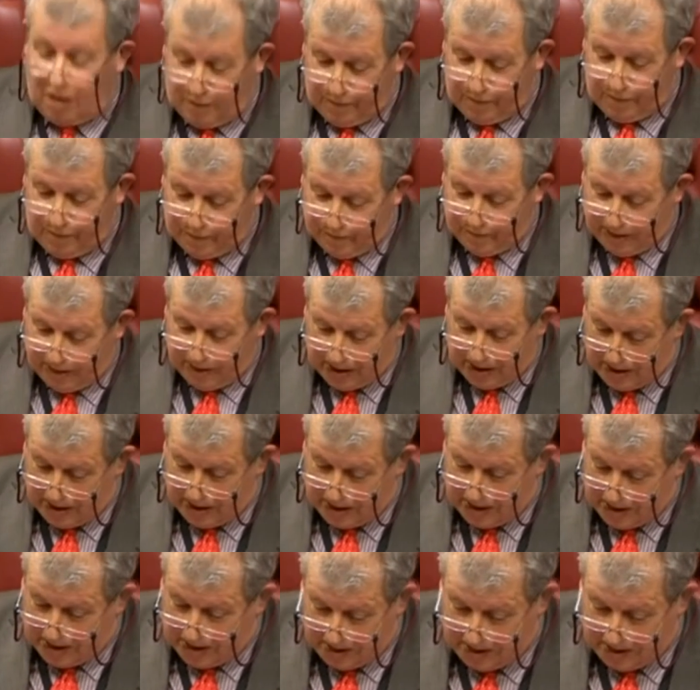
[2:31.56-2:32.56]
of
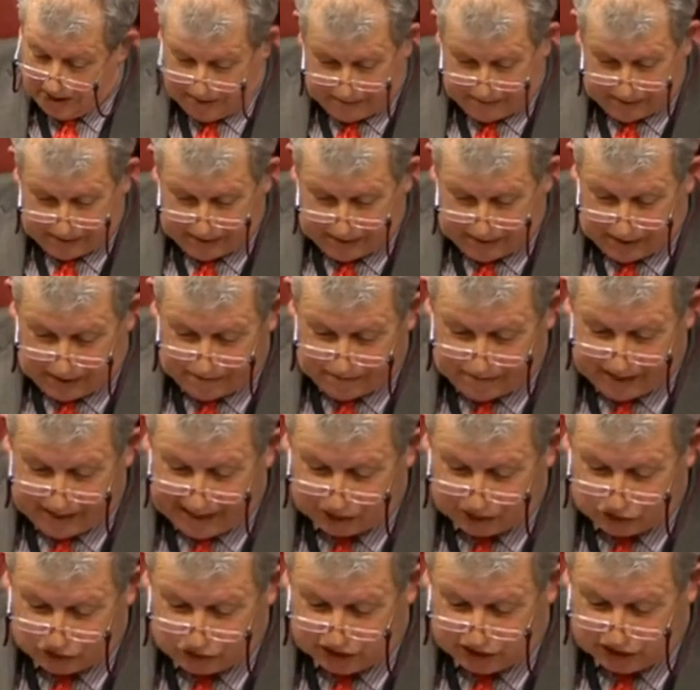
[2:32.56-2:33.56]

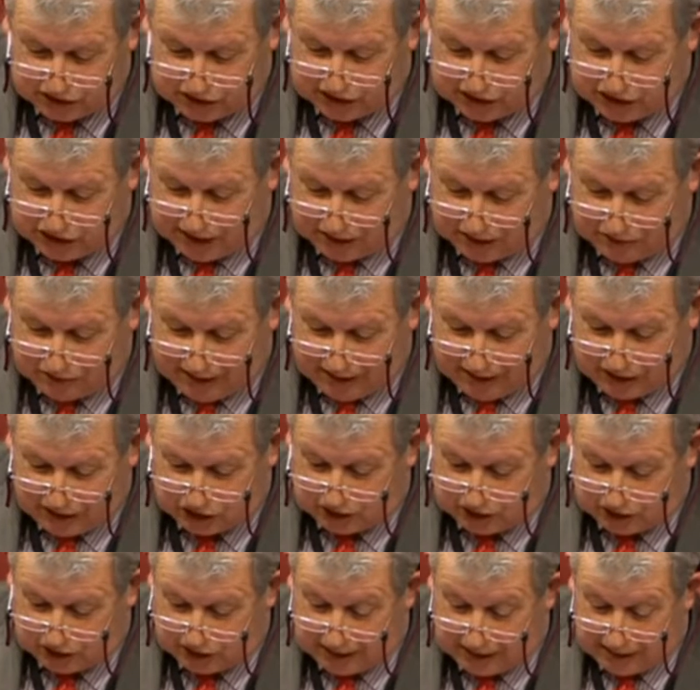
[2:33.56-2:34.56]
electricity
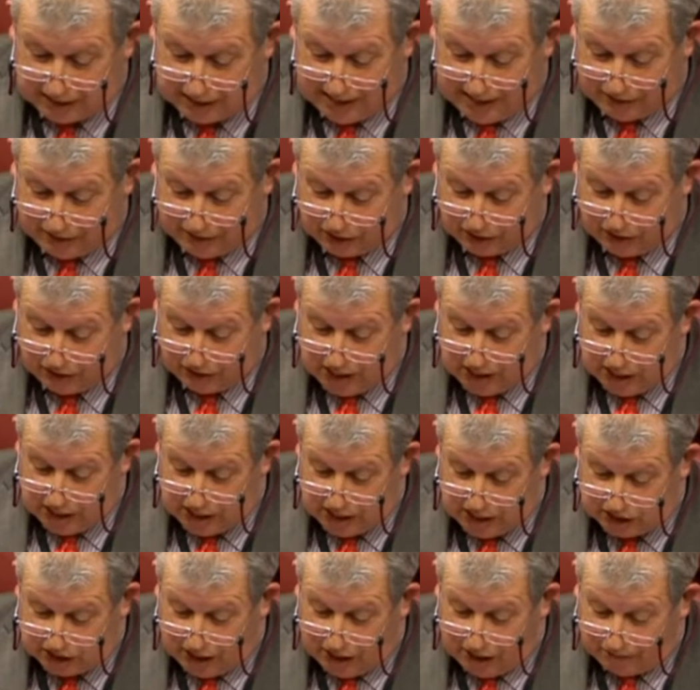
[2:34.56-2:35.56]
generation and allowing the
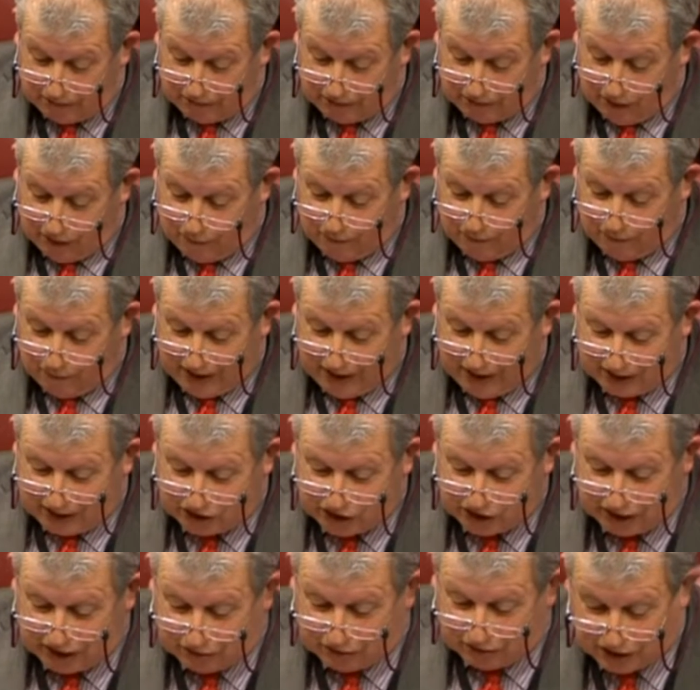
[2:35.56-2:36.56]
share of
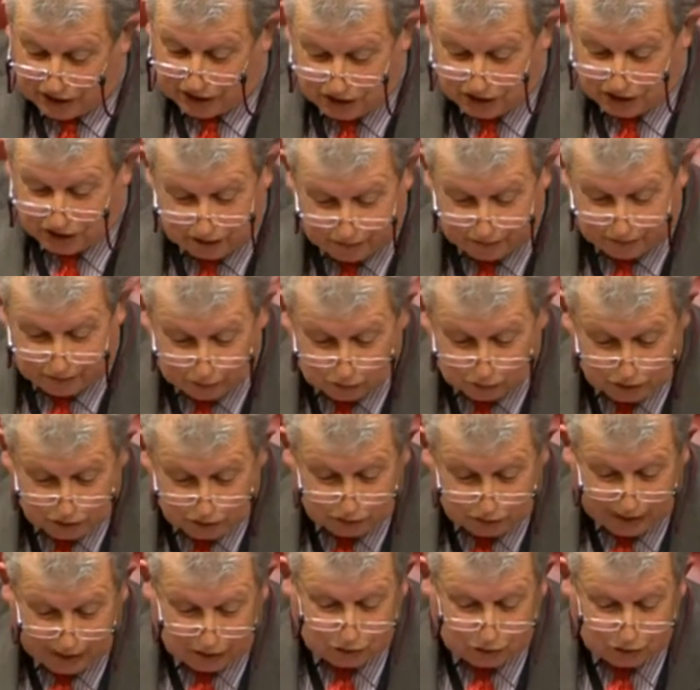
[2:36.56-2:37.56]
coal-fired generation to fall
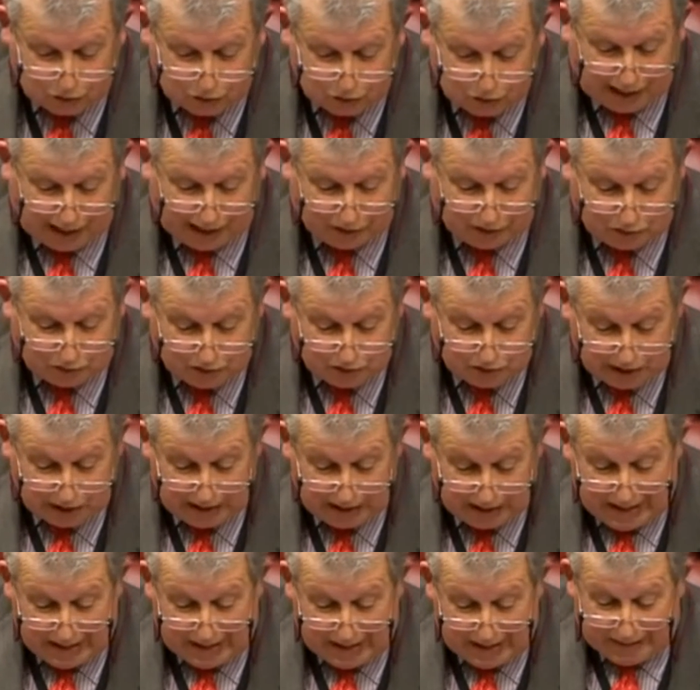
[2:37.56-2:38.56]
to record lows.
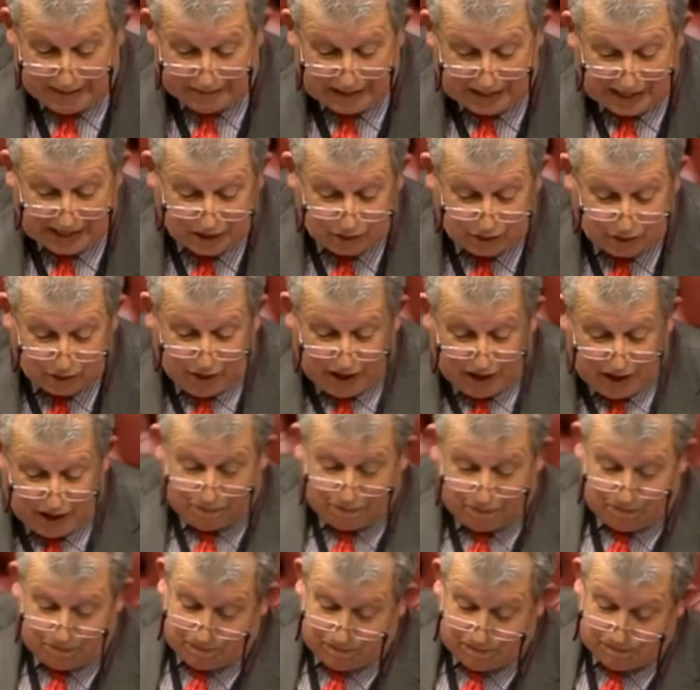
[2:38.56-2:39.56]

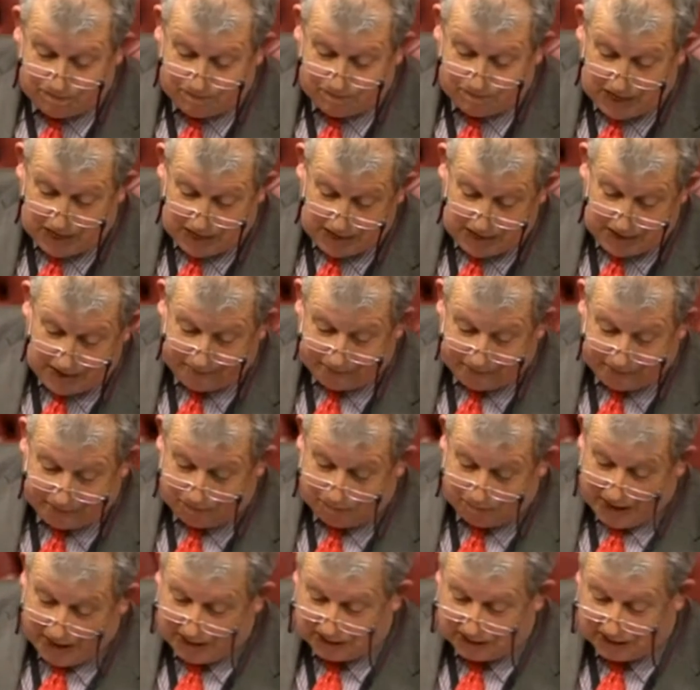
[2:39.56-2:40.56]
Gas-fired
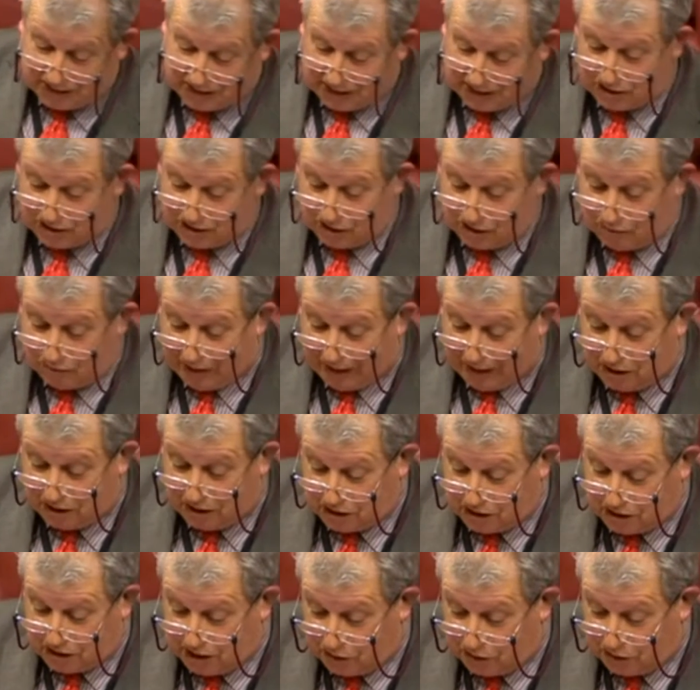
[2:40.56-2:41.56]
power stations can run
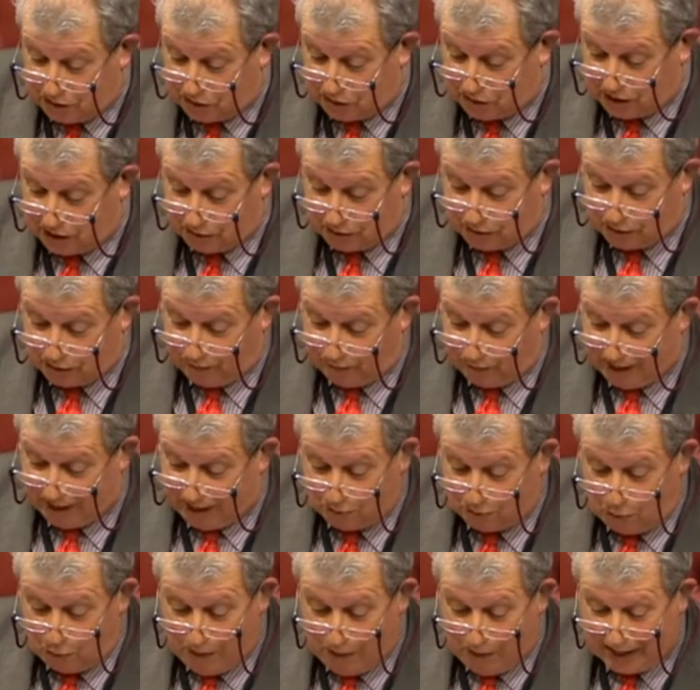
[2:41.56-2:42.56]
continuously or as
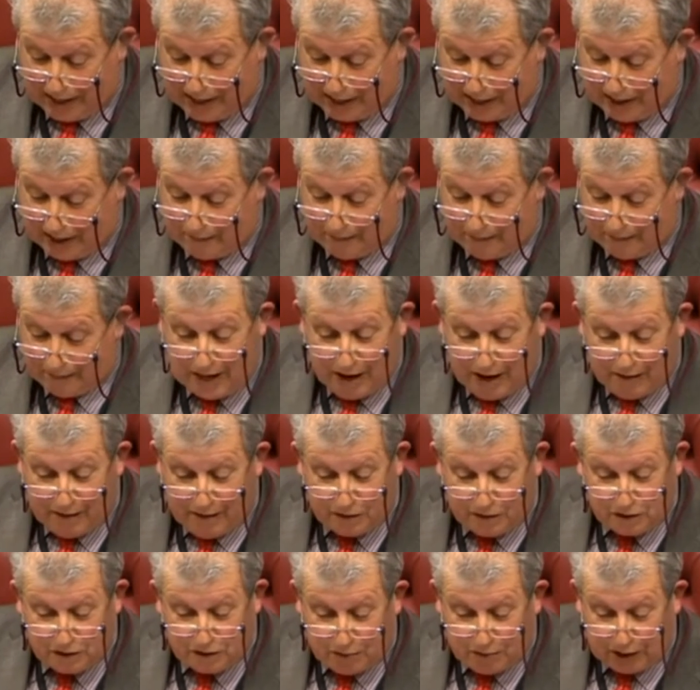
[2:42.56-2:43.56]
flexible backup
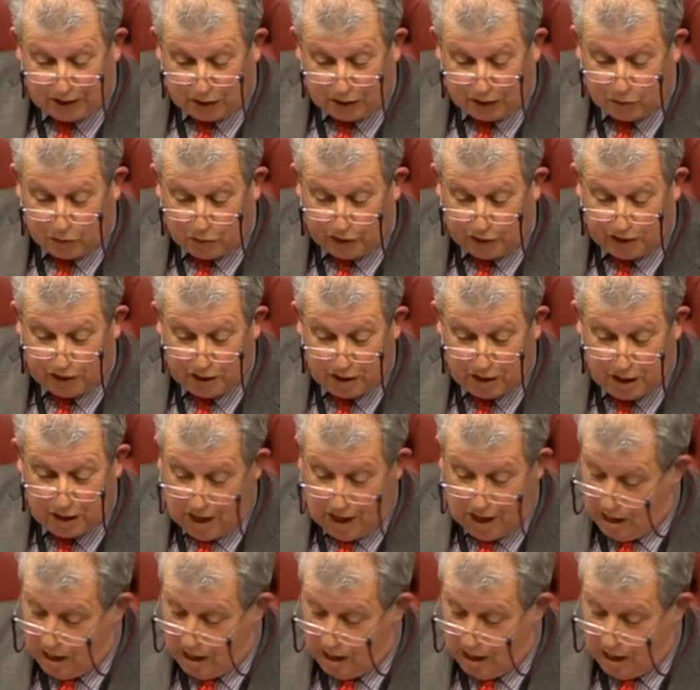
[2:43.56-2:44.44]
for intermittent wind